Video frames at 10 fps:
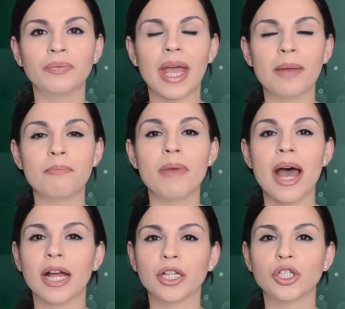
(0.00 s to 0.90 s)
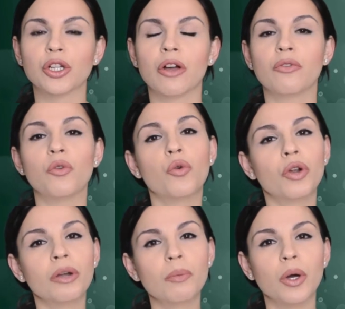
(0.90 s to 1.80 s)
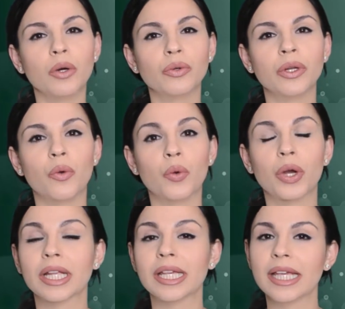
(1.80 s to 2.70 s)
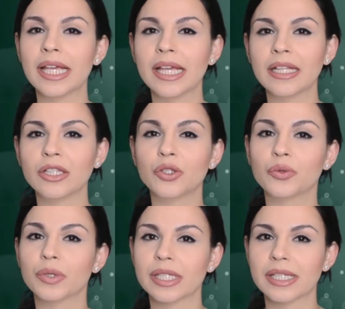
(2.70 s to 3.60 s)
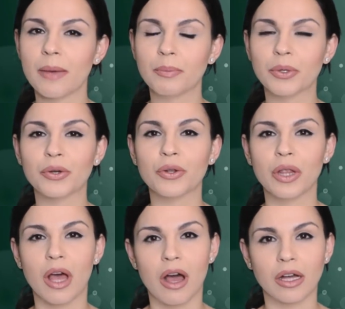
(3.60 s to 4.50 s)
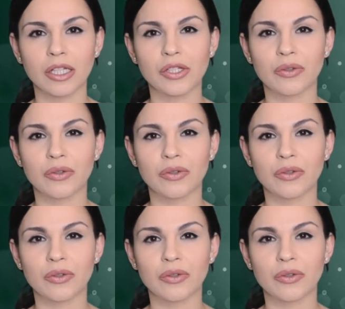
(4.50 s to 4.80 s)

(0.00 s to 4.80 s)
and match of hormone or key to receptor lock.